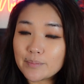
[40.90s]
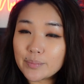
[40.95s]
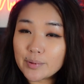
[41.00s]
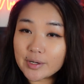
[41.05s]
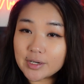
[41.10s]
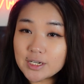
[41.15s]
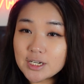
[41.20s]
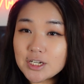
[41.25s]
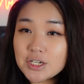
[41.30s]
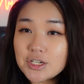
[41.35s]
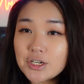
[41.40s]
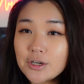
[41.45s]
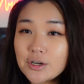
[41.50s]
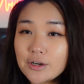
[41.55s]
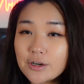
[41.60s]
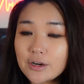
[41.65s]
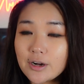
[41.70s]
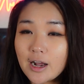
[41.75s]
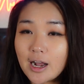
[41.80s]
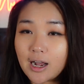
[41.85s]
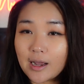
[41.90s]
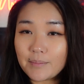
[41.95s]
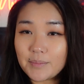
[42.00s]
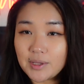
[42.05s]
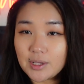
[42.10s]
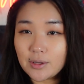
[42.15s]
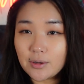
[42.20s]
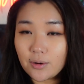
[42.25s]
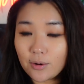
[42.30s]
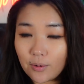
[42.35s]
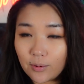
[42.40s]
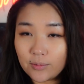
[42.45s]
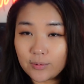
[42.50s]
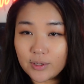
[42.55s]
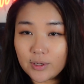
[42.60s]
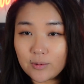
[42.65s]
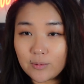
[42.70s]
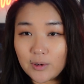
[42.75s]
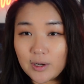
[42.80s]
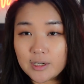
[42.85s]
pretty sure I'm the
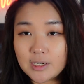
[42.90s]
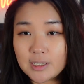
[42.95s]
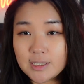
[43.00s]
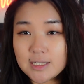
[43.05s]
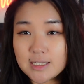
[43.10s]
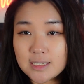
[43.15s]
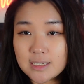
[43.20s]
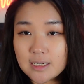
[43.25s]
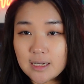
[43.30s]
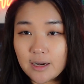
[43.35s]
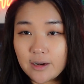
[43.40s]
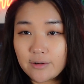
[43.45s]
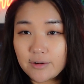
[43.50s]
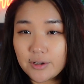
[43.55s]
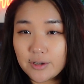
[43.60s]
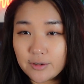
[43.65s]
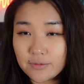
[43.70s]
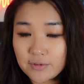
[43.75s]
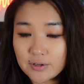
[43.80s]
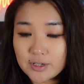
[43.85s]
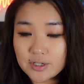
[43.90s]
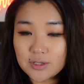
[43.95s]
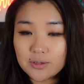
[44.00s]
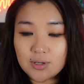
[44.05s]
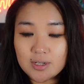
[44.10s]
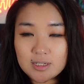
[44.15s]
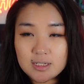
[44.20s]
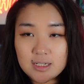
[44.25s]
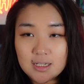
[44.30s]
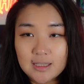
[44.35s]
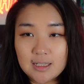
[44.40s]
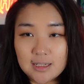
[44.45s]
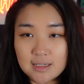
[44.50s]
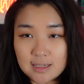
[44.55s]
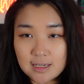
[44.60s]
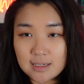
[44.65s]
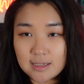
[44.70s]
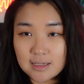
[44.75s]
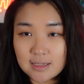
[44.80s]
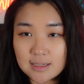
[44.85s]
only one in this entire universe who has said that
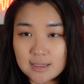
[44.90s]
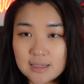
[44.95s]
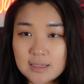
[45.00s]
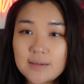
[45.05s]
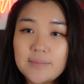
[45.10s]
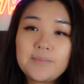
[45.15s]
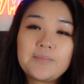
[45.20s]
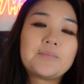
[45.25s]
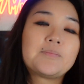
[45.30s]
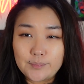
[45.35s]
sentence.